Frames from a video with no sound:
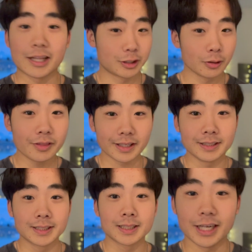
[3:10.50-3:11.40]
the truth
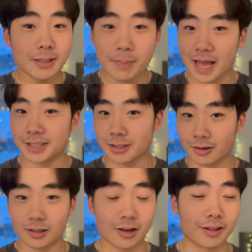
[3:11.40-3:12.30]
is, it depends on
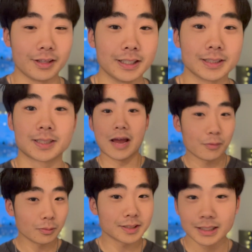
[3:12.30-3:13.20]
a lot of things.
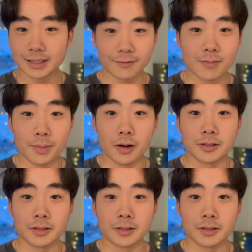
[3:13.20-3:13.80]
Everyone's in a different boat.